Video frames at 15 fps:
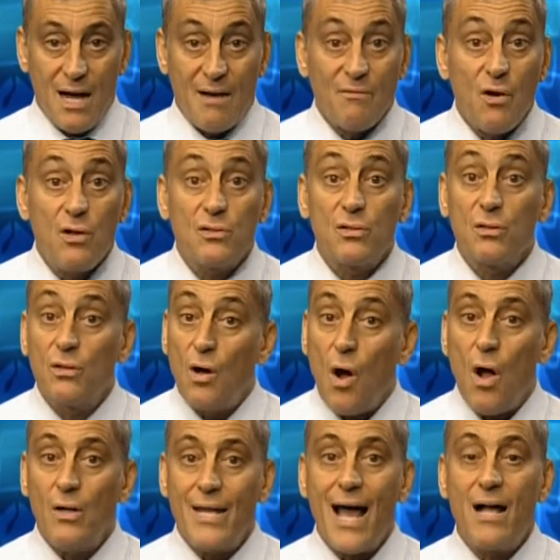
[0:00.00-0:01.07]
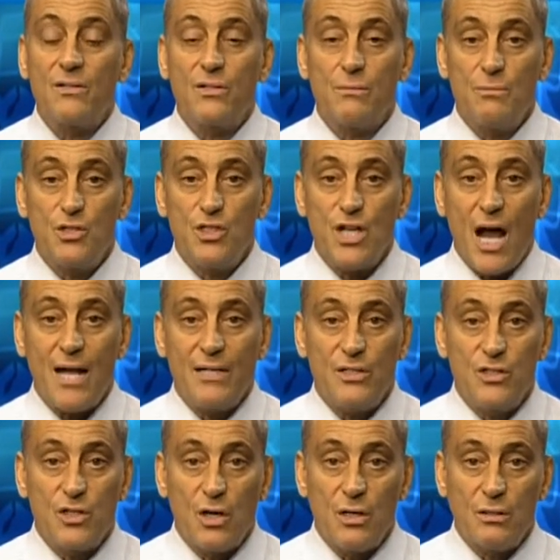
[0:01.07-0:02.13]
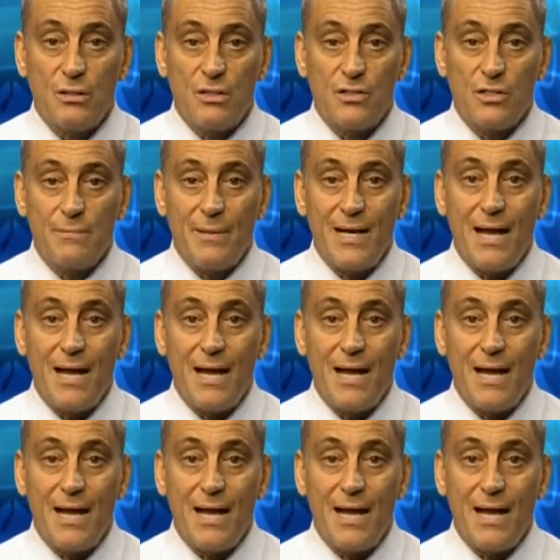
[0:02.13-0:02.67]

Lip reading: I've also called out some shoddy journalism